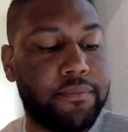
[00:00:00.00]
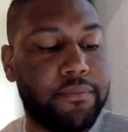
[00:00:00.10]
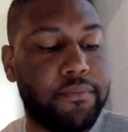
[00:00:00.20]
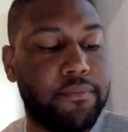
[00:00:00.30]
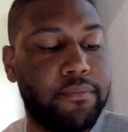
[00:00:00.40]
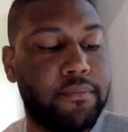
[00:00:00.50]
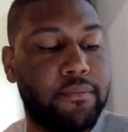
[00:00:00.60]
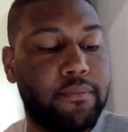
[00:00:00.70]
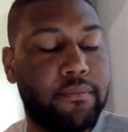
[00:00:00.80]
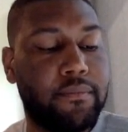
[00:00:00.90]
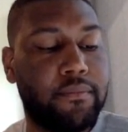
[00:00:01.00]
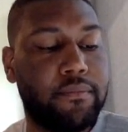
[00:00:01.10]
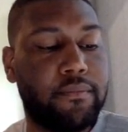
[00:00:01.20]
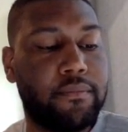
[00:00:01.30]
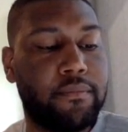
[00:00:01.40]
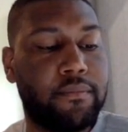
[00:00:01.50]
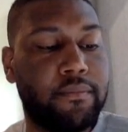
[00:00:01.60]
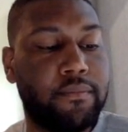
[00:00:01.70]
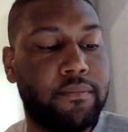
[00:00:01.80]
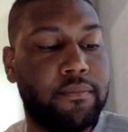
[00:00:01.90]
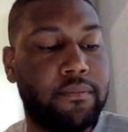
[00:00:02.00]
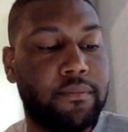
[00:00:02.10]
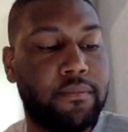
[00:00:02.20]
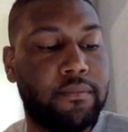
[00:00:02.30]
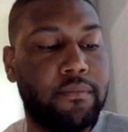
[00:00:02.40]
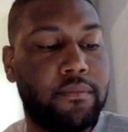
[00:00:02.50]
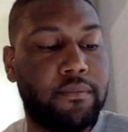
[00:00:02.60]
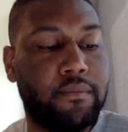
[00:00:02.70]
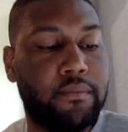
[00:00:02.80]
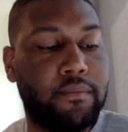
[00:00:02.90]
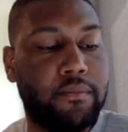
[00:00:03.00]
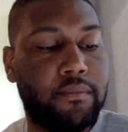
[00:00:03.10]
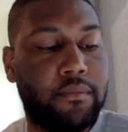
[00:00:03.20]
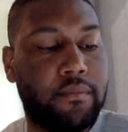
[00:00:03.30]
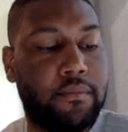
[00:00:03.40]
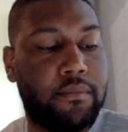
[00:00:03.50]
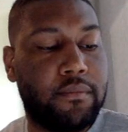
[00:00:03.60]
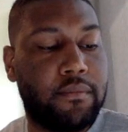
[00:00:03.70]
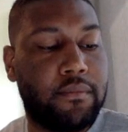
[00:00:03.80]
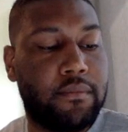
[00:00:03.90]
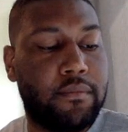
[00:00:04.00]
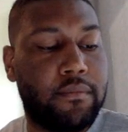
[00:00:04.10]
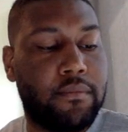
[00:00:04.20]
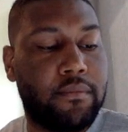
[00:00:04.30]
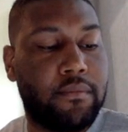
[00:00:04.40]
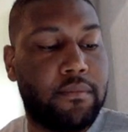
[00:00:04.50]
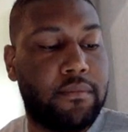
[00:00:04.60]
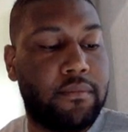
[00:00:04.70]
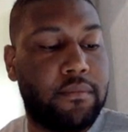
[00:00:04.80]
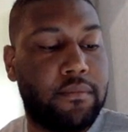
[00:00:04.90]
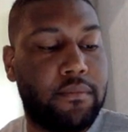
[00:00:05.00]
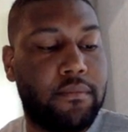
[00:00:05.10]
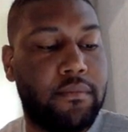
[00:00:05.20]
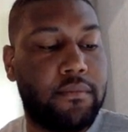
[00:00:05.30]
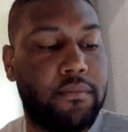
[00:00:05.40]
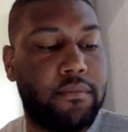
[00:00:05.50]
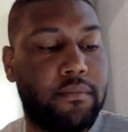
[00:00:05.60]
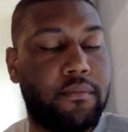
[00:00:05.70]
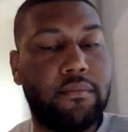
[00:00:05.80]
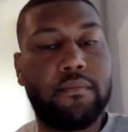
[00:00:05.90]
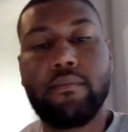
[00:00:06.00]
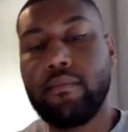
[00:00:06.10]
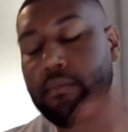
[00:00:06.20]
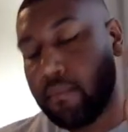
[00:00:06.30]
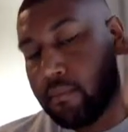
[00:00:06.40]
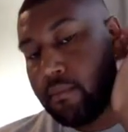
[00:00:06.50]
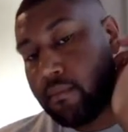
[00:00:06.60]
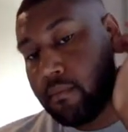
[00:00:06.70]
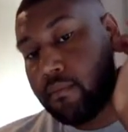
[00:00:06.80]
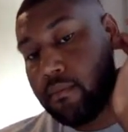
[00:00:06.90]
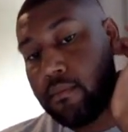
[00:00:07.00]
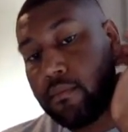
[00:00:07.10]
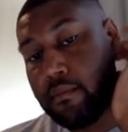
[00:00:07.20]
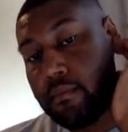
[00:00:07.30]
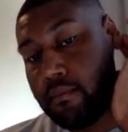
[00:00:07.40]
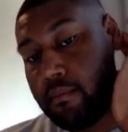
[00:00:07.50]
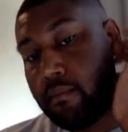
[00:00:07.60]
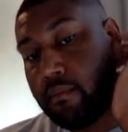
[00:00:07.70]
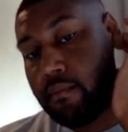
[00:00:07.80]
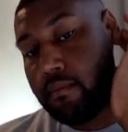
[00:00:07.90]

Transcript: [no speech]